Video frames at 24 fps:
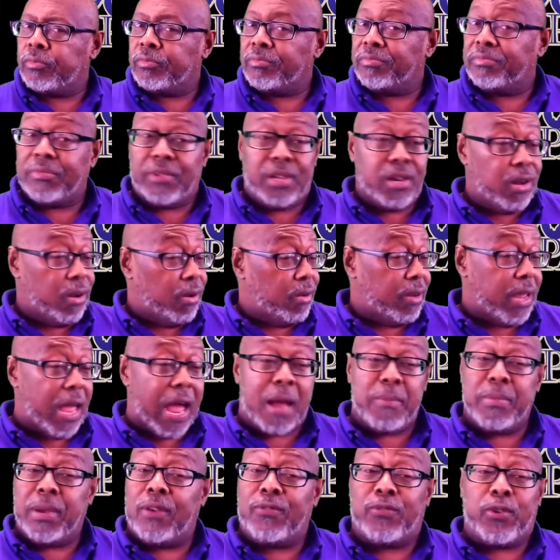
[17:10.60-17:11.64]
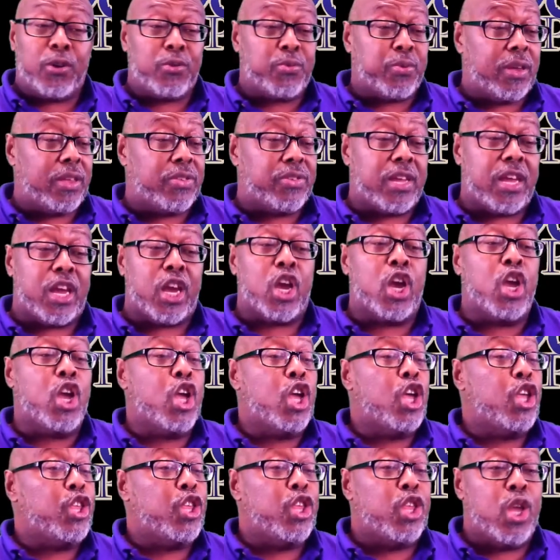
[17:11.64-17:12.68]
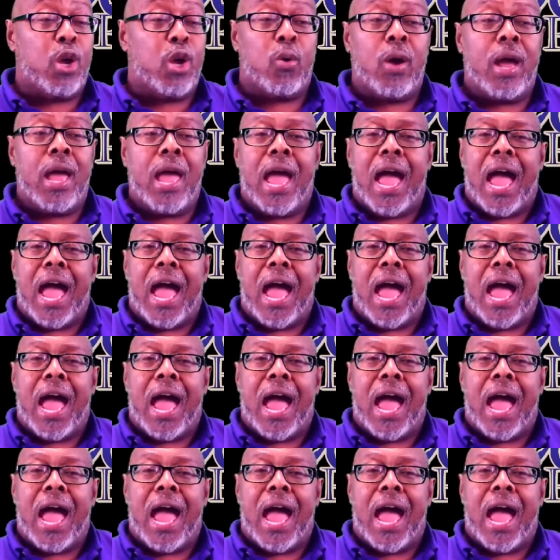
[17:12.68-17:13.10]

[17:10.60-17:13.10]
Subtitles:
No. I'll be the first one to tell you. No.